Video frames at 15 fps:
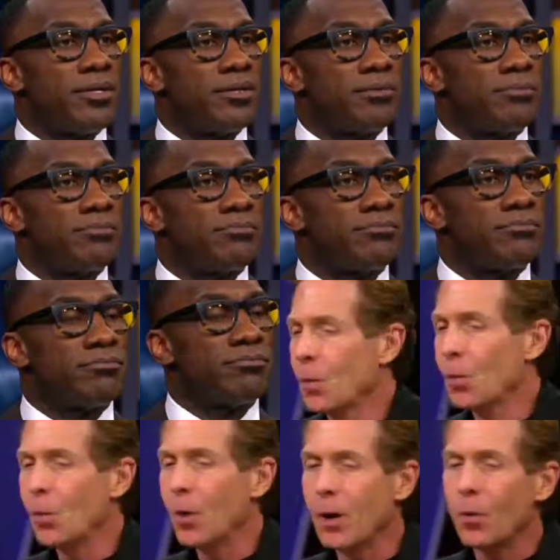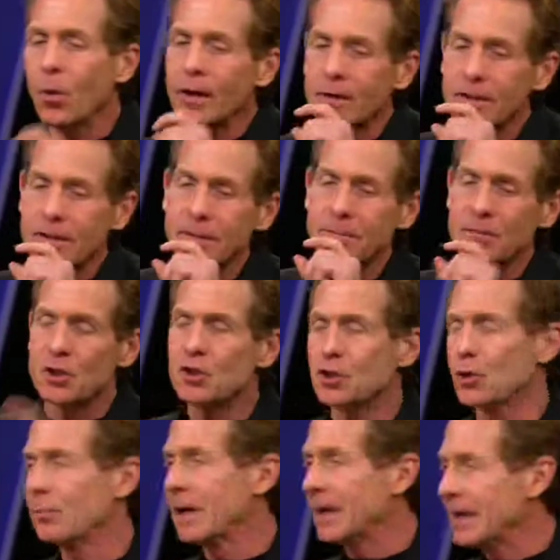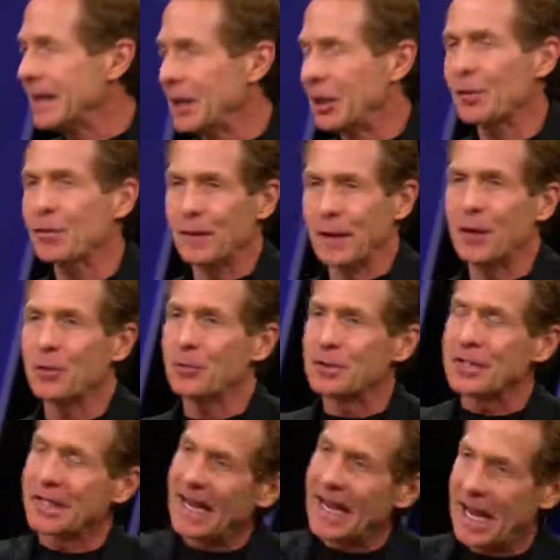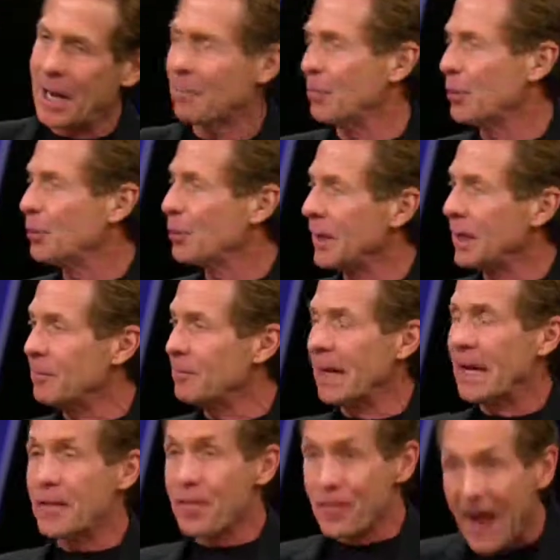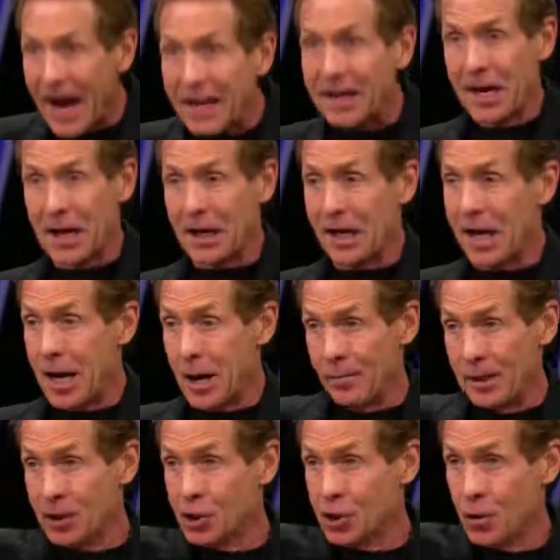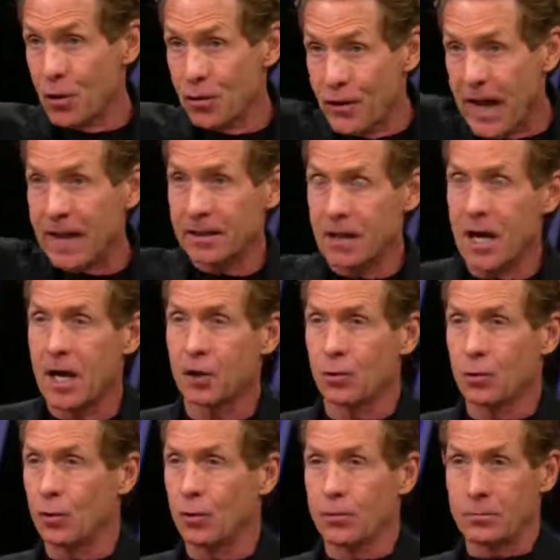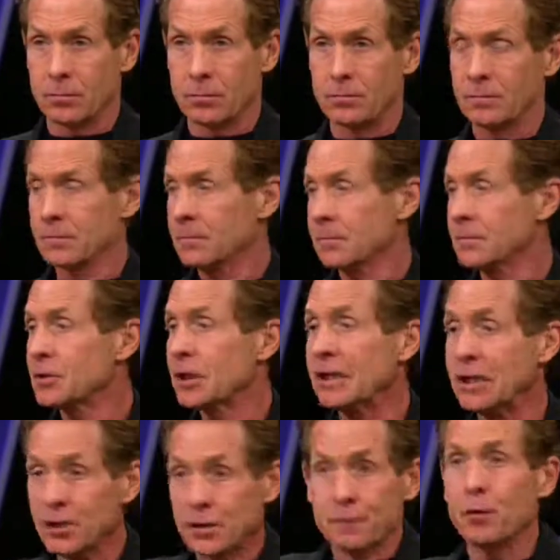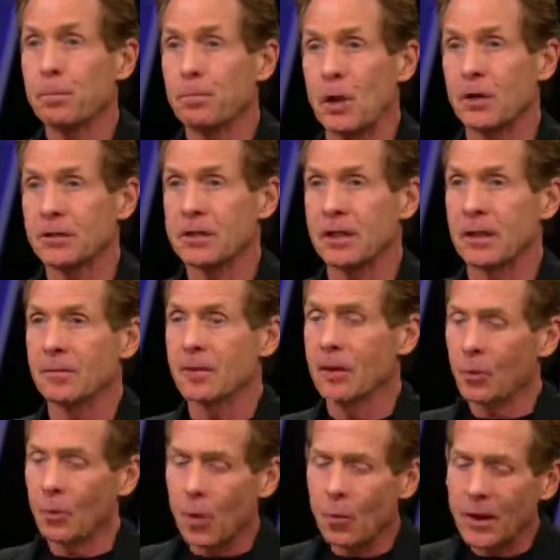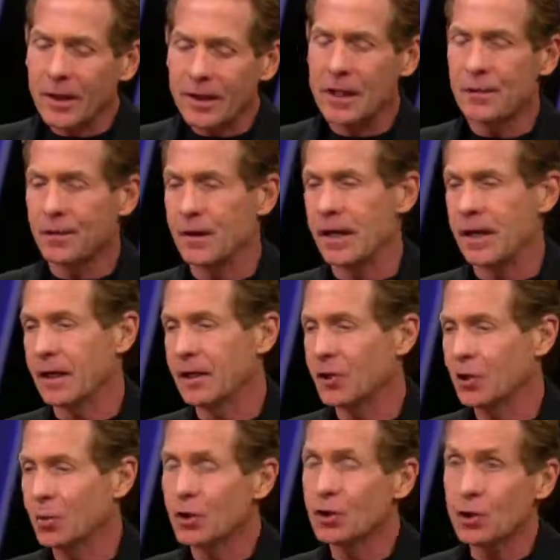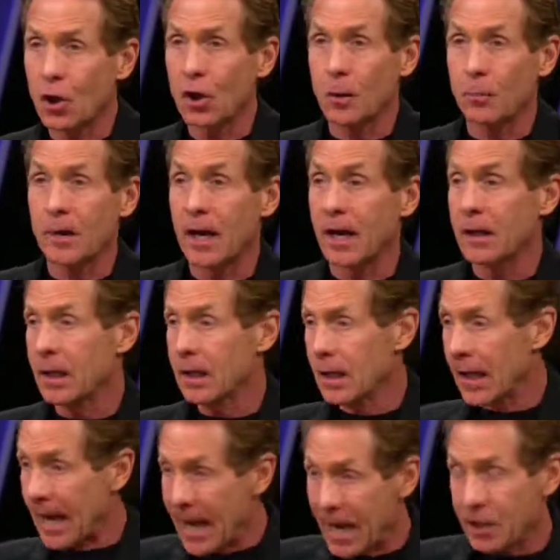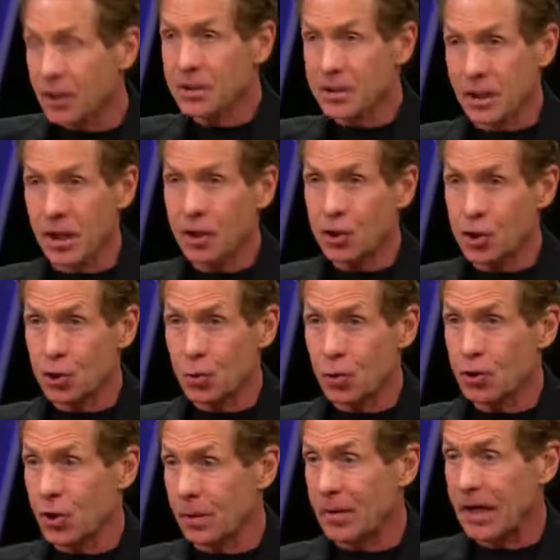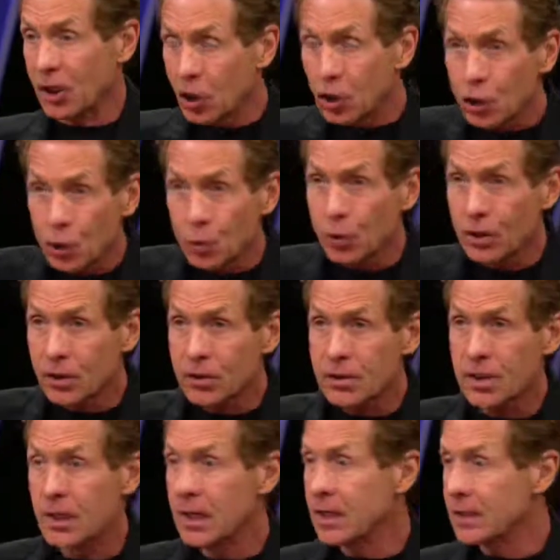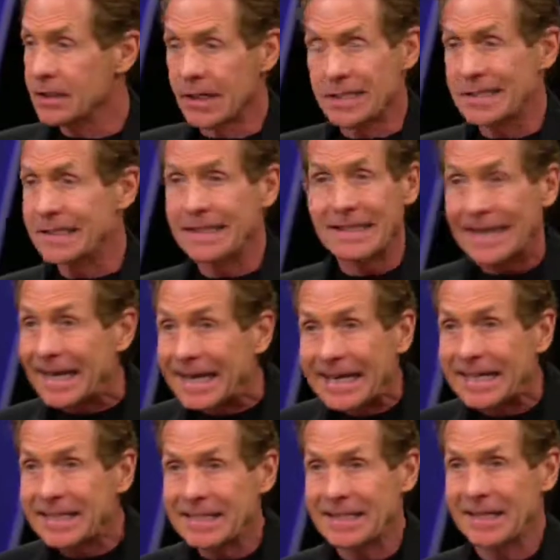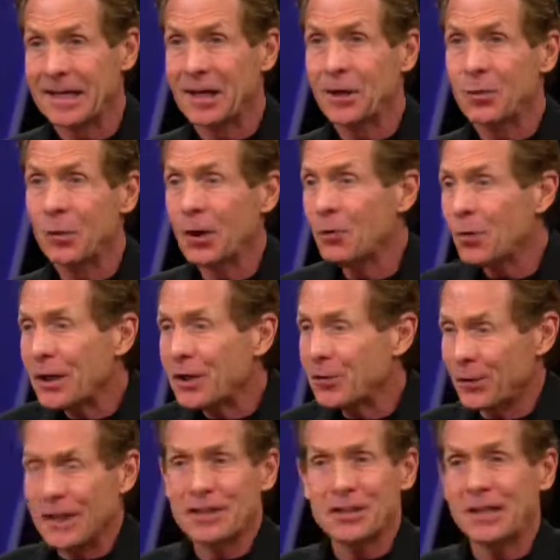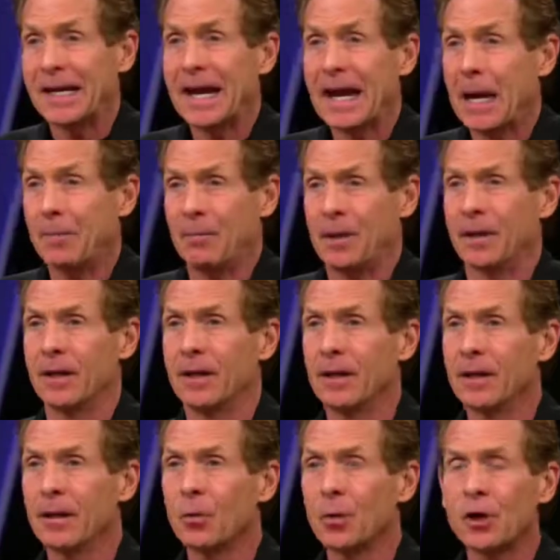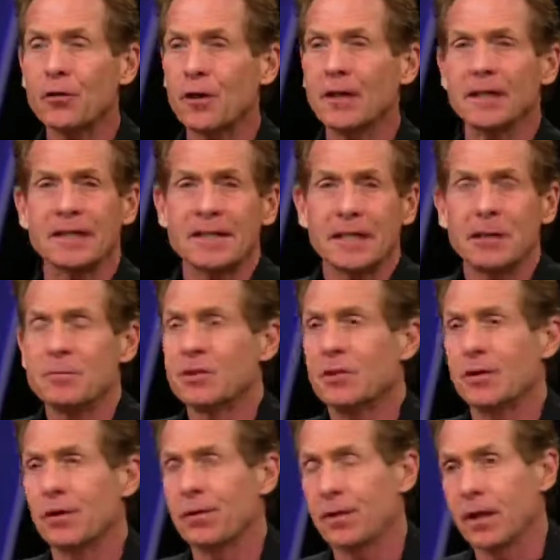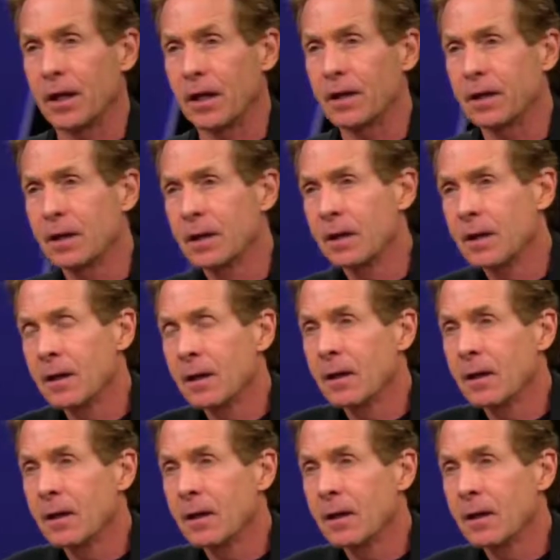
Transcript: So what did Mr. McNair think was going to happen when he made that kind of comment to that locker room, to his football team? What did he think? You want to talk about out of touch? You want to talk about clueless? Doesn't get it? What do you think's going to happen? What do you think the team's going to think?